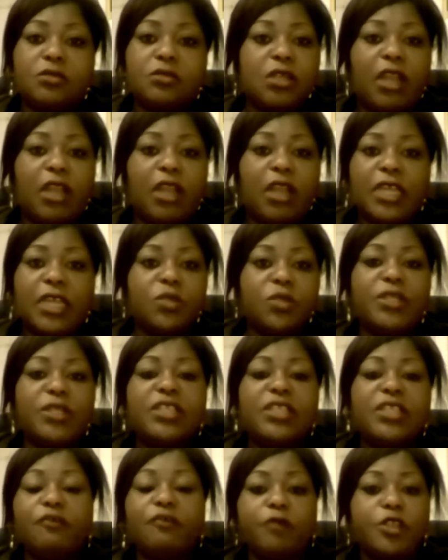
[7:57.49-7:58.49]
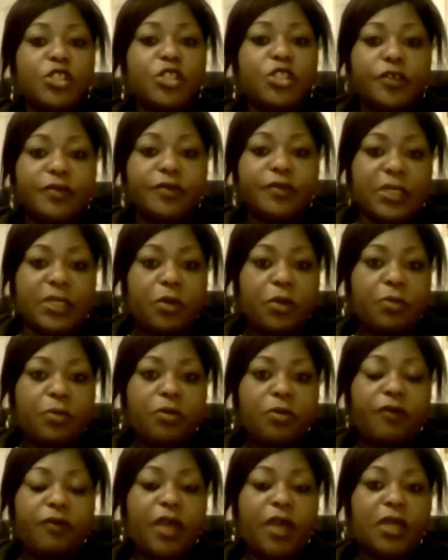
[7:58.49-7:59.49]
clients with different service that we
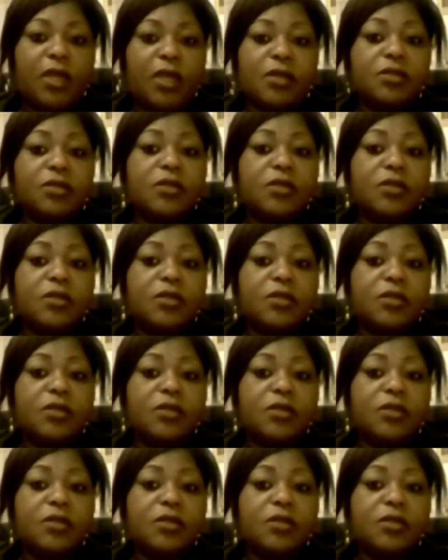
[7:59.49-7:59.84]
provide.